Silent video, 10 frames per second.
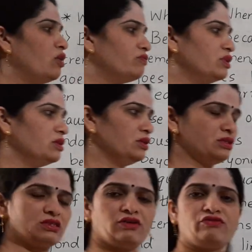of the
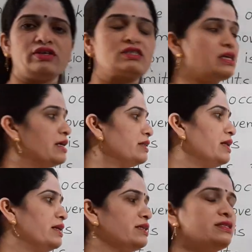earth's surface,
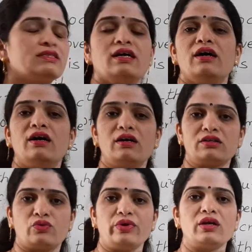that is,
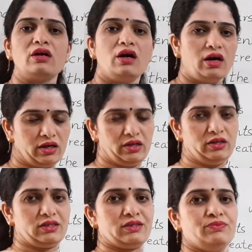earthquake
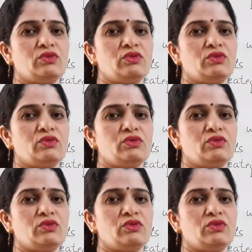occurs.